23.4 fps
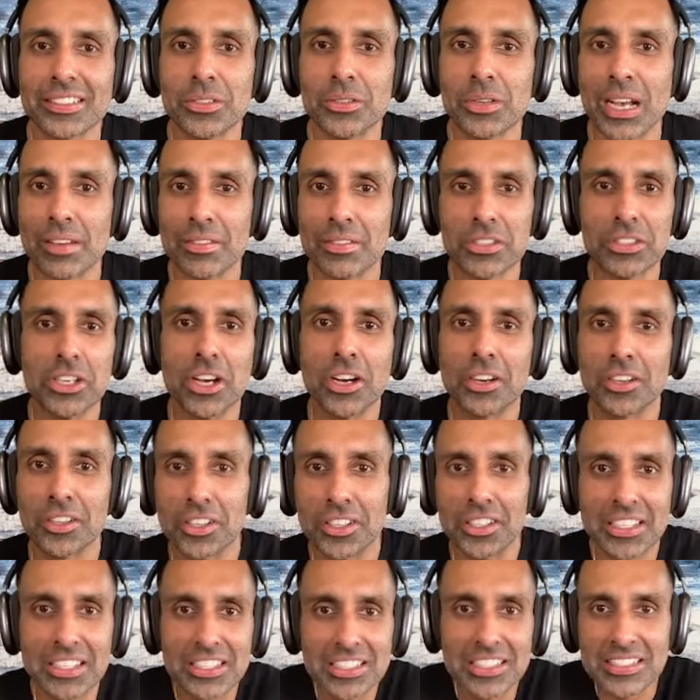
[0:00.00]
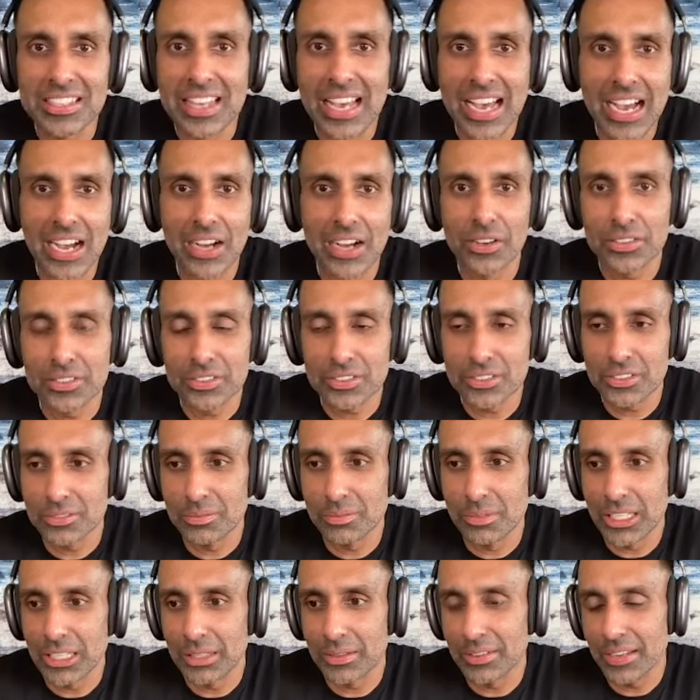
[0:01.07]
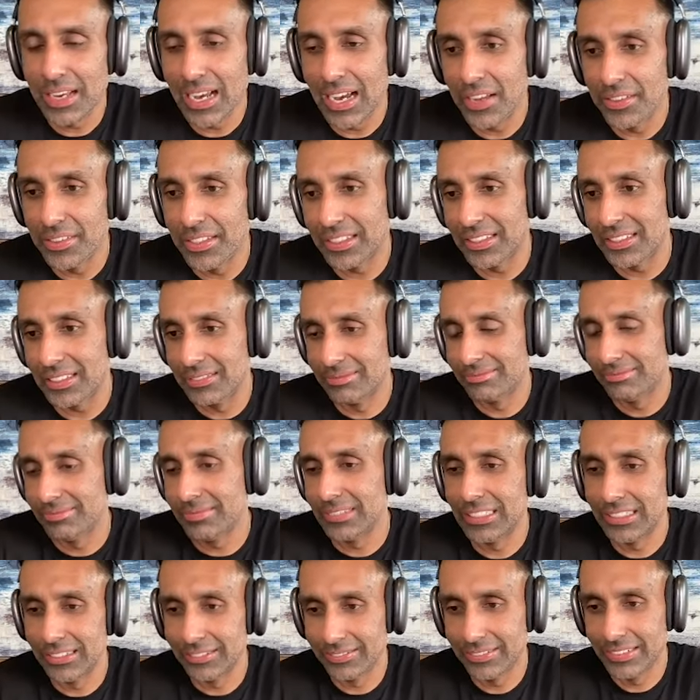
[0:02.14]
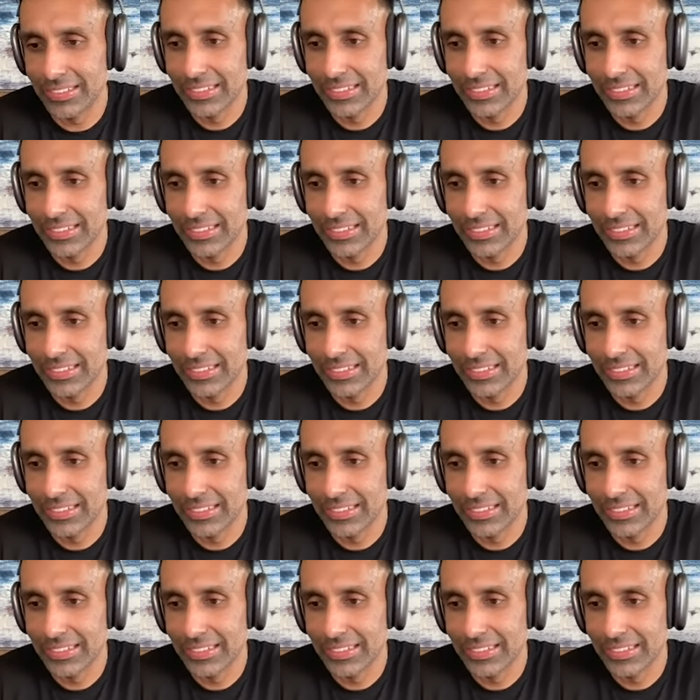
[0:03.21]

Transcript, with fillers: who have younger kids now to me how they could you know